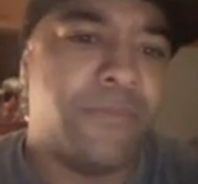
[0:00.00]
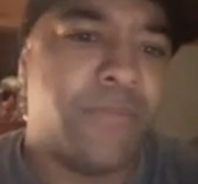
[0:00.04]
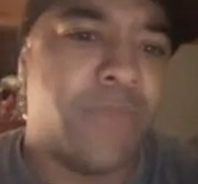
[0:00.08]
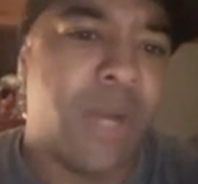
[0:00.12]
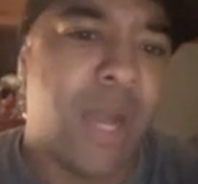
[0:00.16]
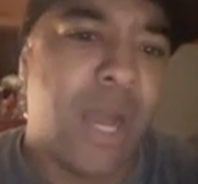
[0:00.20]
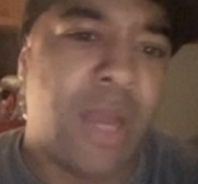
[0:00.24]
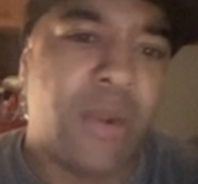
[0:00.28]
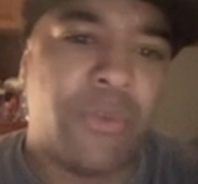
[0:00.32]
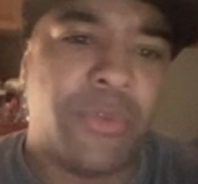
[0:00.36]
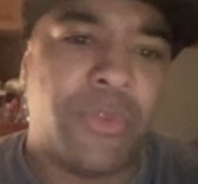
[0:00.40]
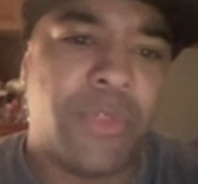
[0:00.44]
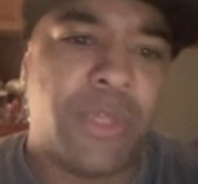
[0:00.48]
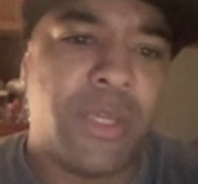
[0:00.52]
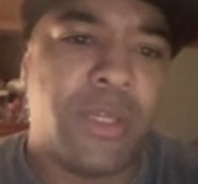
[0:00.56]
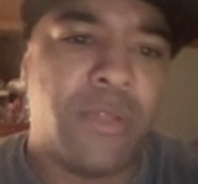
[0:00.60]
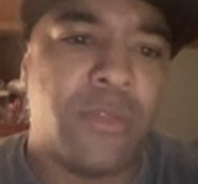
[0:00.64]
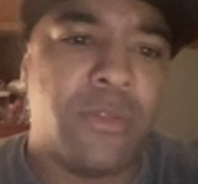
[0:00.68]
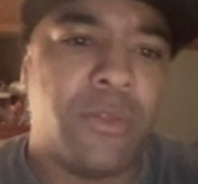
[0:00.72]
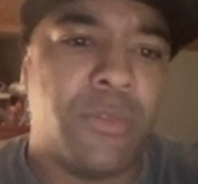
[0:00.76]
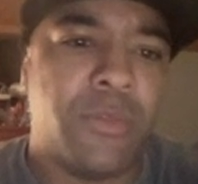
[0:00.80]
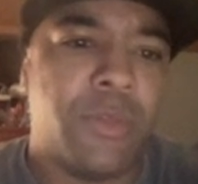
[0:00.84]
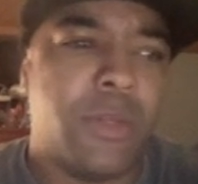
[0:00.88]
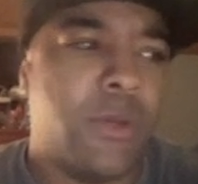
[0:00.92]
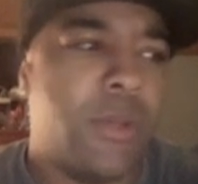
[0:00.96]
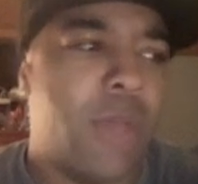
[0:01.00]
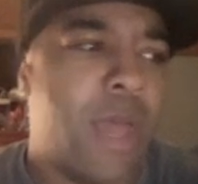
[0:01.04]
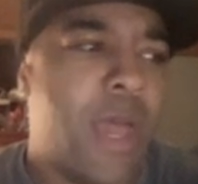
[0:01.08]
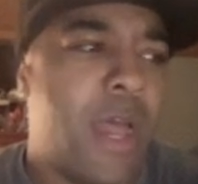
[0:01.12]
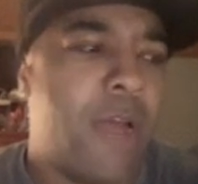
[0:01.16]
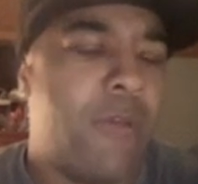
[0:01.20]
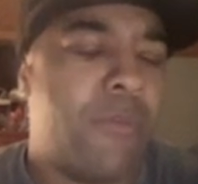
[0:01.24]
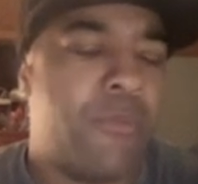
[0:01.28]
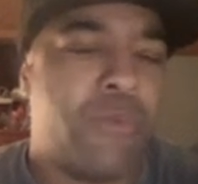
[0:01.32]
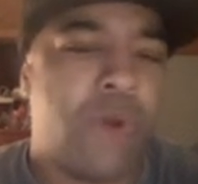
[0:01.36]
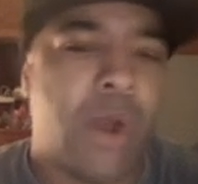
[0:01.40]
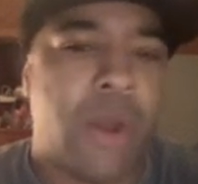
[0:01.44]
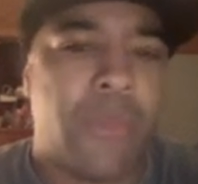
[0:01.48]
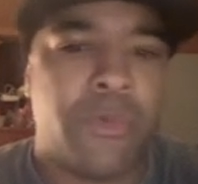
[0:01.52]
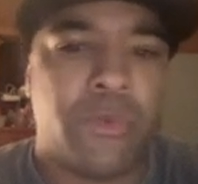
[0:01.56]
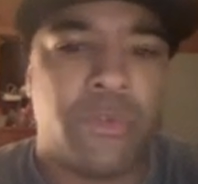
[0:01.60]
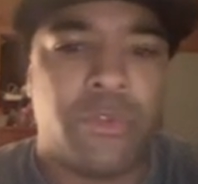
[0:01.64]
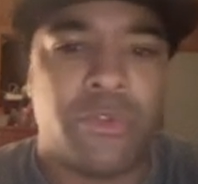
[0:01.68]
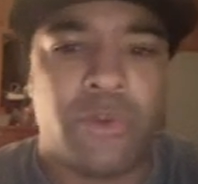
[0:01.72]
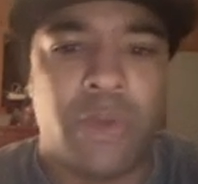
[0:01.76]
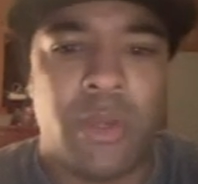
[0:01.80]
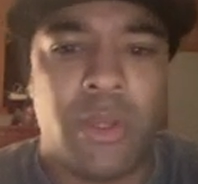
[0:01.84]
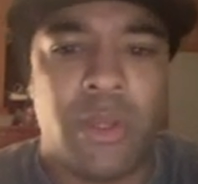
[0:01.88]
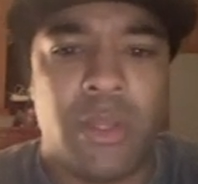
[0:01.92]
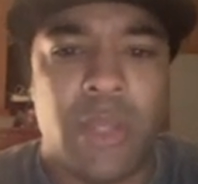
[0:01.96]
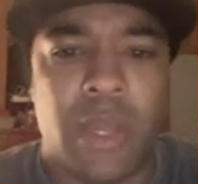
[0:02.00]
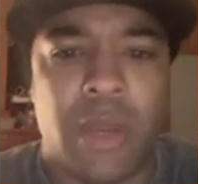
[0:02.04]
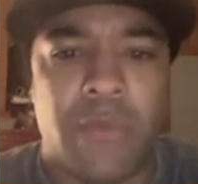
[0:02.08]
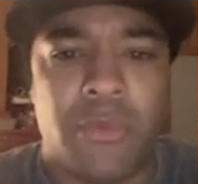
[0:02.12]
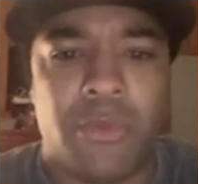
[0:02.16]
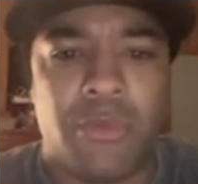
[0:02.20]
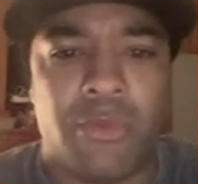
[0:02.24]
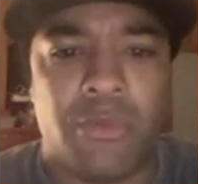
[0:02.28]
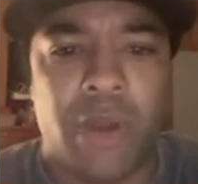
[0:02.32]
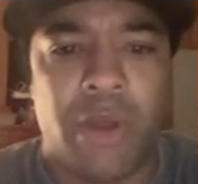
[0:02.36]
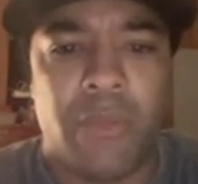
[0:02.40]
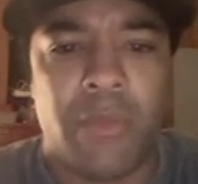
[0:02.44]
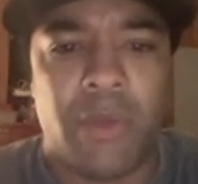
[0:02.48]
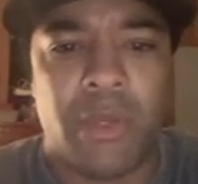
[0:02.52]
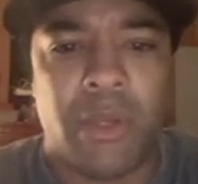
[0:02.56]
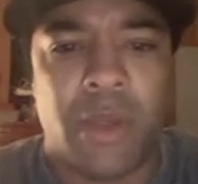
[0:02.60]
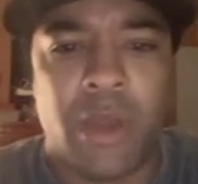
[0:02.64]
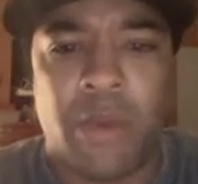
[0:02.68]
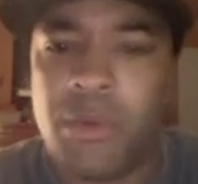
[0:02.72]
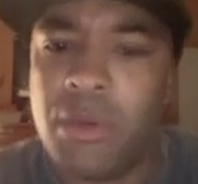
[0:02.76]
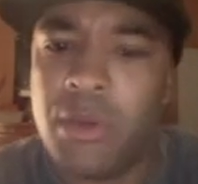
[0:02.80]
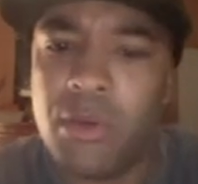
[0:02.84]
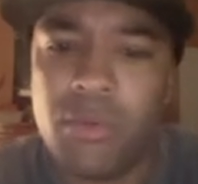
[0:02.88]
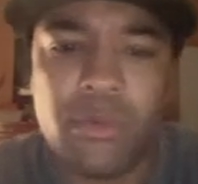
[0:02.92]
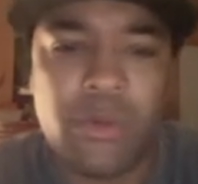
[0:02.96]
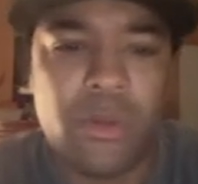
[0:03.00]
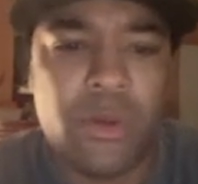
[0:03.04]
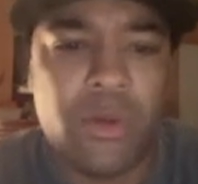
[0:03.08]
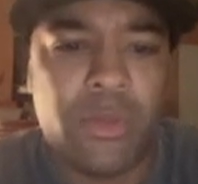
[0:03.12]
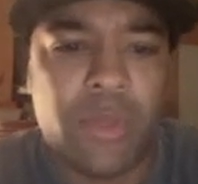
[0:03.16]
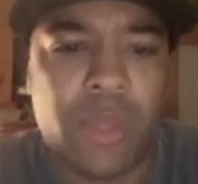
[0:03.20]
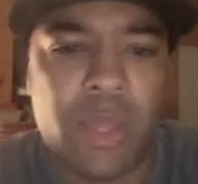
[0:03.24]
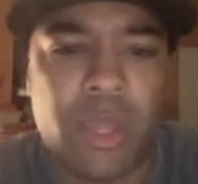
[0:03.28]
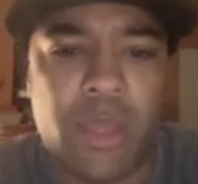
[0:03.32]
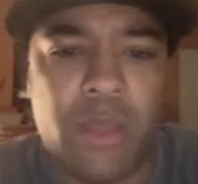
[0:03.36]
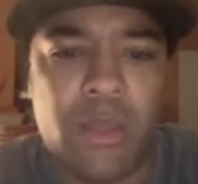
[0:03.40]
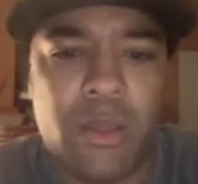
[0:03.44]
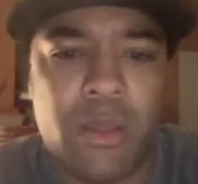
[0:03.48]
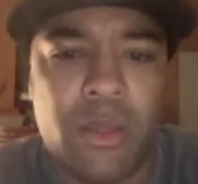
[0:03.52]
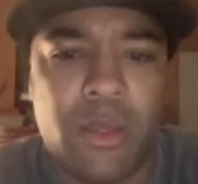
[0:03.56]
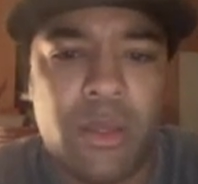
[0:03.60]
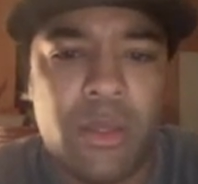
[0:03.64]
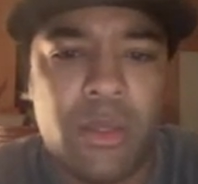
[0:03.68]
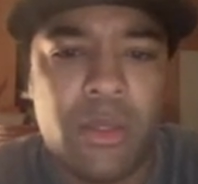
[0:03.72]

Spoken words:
But I don't think he's going to be able to have proper training after Ramadan. We don't know that.